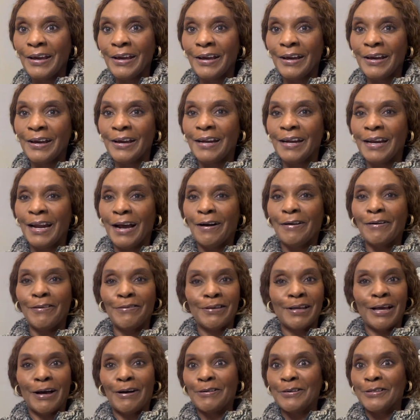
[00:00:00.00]
That was what
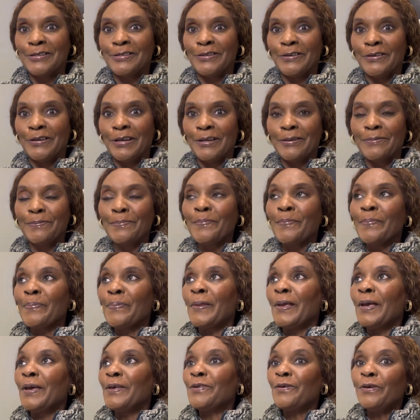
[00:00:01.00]
I was doing.
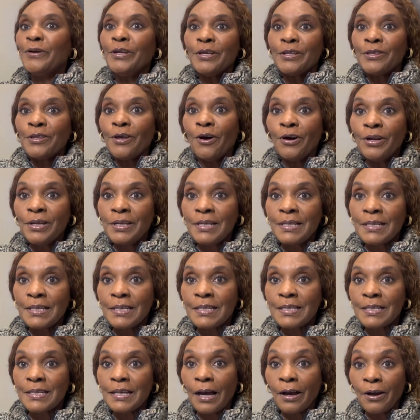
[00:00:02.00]
So the
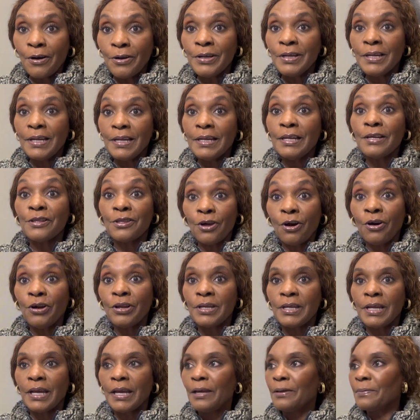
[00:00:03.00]
third
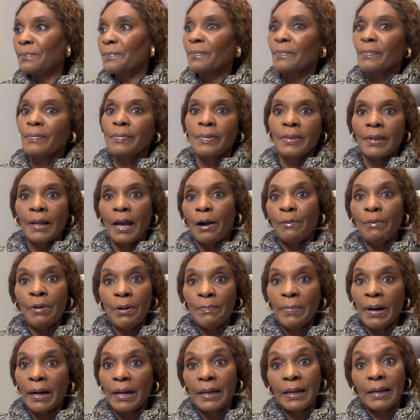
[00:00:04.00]
day, I went
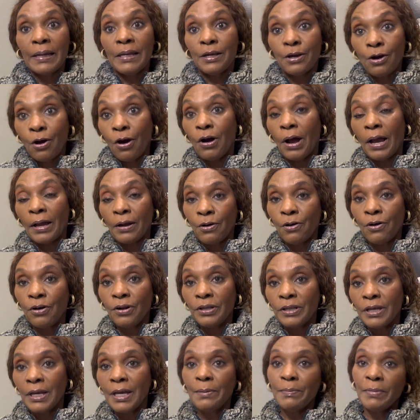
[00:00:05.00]
back again. I called
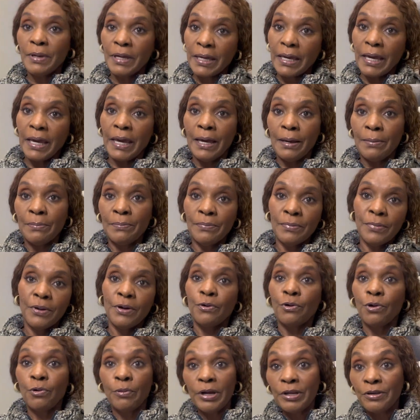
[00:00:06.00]
him. He came.
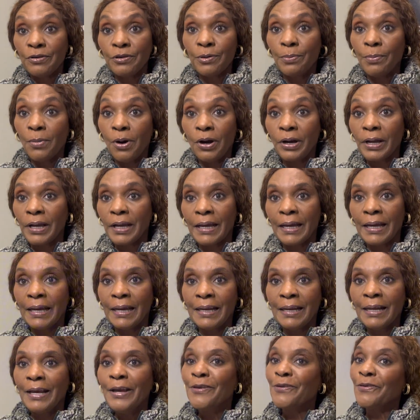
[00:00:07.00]
We went to the morgue
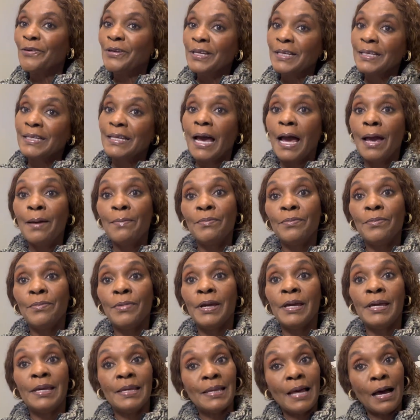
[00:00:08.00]
again. So this time
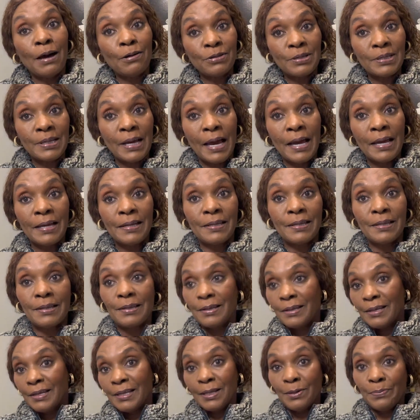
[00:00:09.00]
he's outside
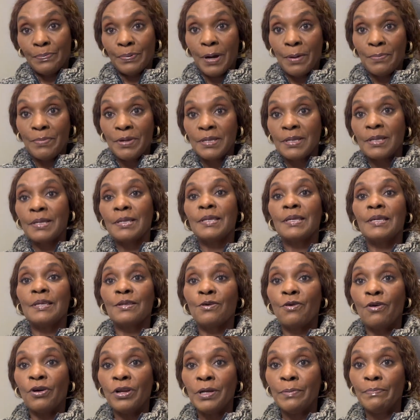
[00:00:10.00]
the premises. He's
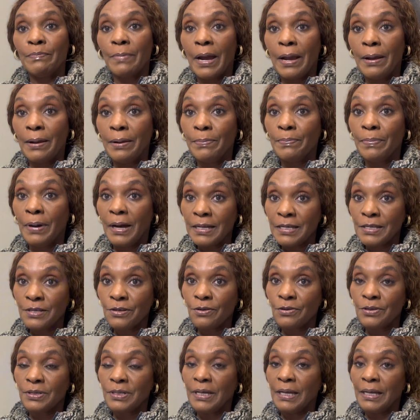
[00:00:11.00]
calling my pastor
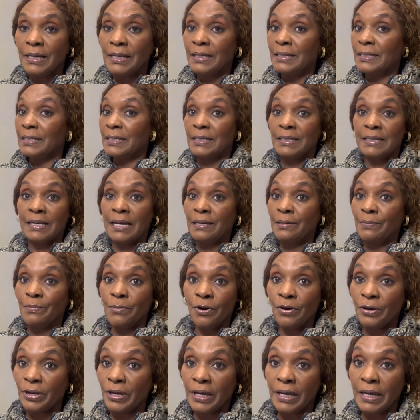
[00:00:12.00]
saying she's at the
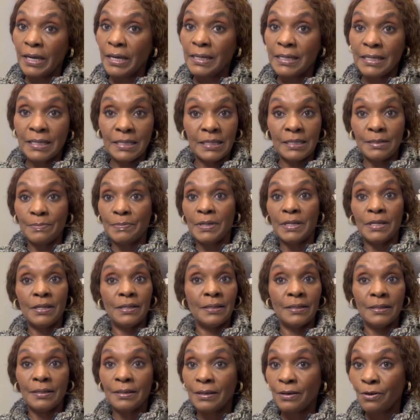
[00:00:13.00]
morgue again. She's
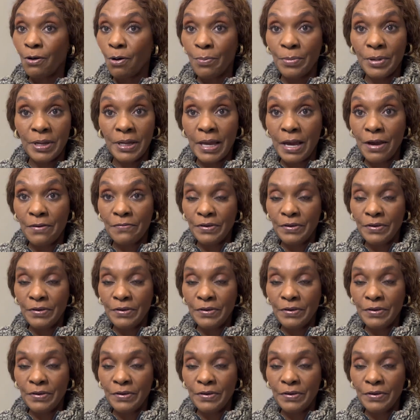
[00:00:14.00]
been coming here every